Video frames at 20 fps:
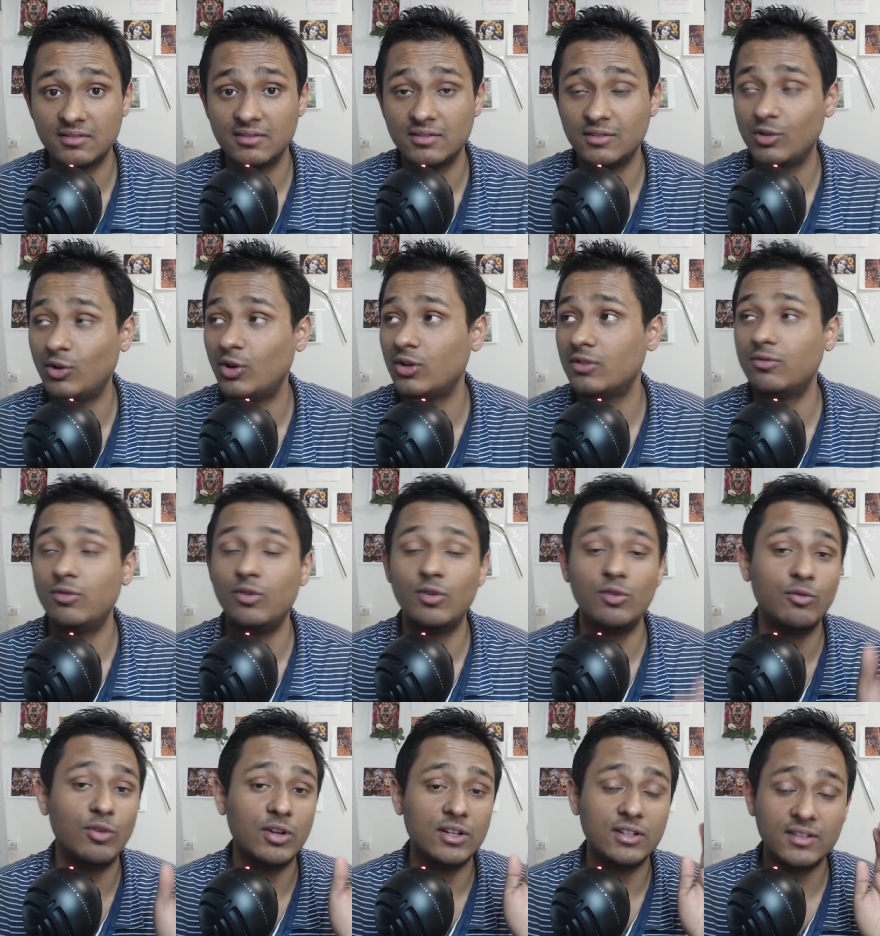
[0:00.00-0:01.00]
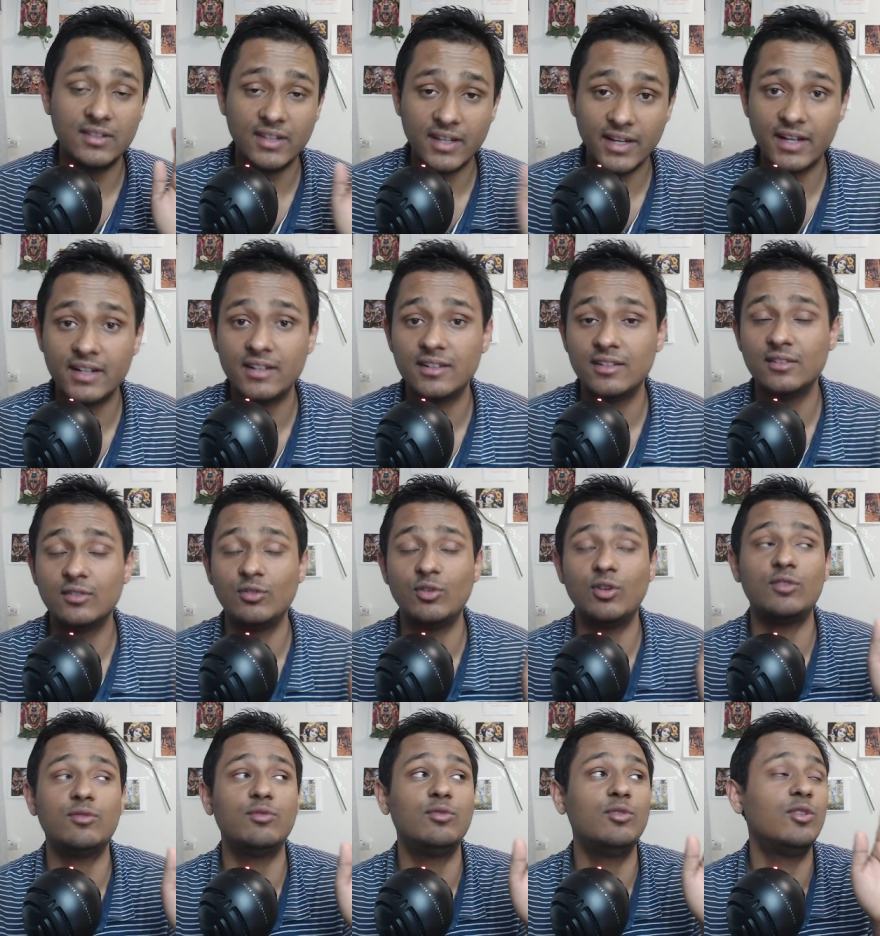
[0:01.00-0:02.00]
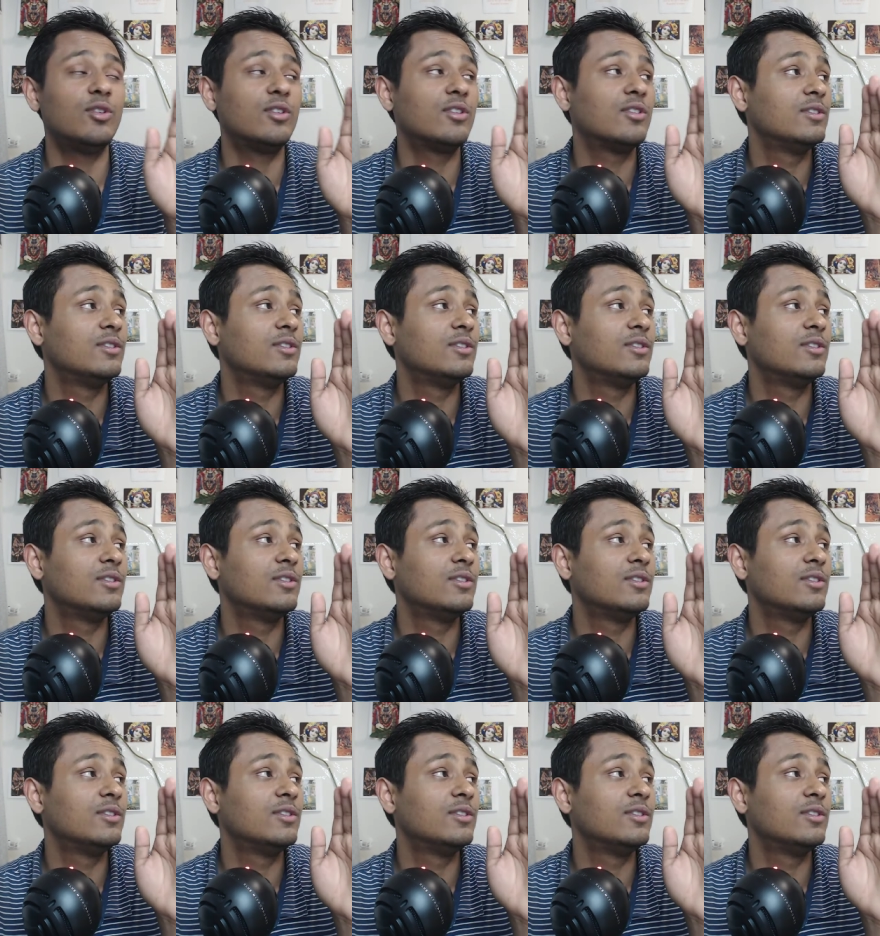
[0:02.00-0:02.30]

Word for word: not for one second, not for